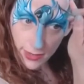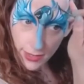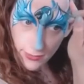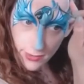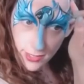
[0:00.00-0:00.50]
bit of
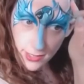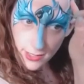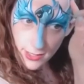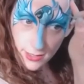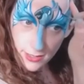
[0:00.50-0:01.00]
a
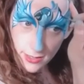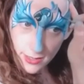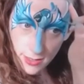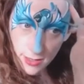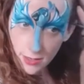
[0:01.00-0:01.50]
difference
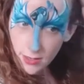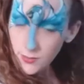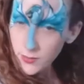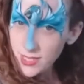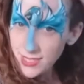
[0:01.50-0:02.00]

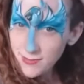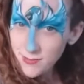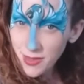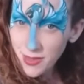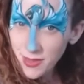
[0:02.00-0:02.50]
with
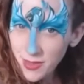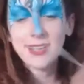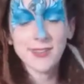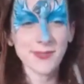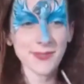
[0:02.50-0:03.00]
some
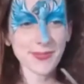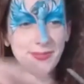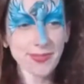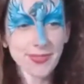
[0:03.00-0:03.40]
black.